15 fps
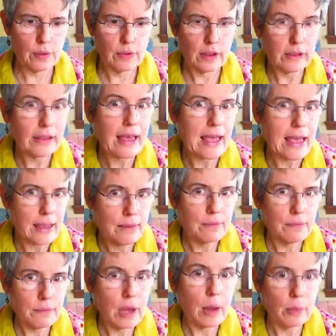the lay
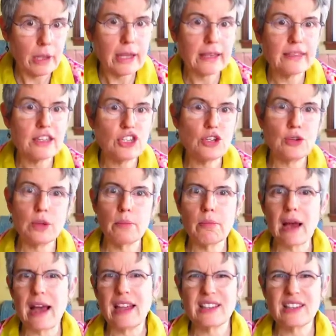public that you can buy.